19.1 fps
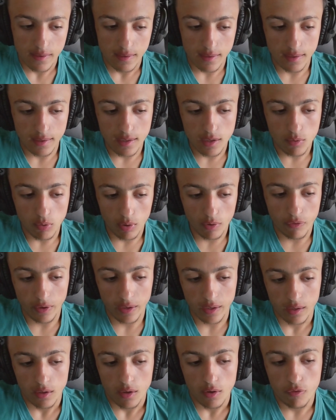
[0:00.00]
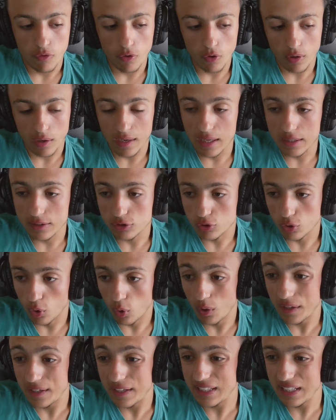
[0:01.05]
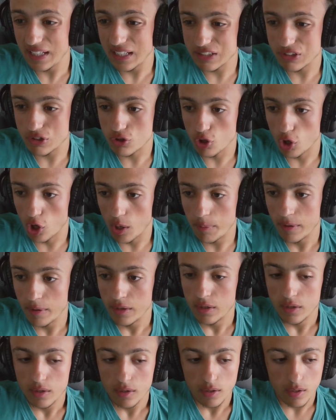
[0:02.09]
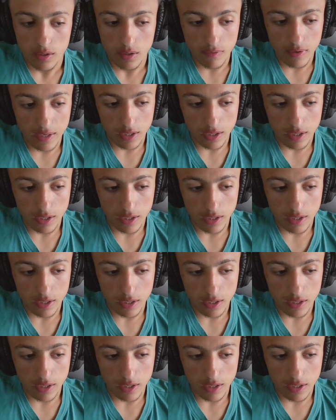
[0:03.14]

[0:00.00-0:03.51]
in qualifying for Lance Stroll. He did his job. Very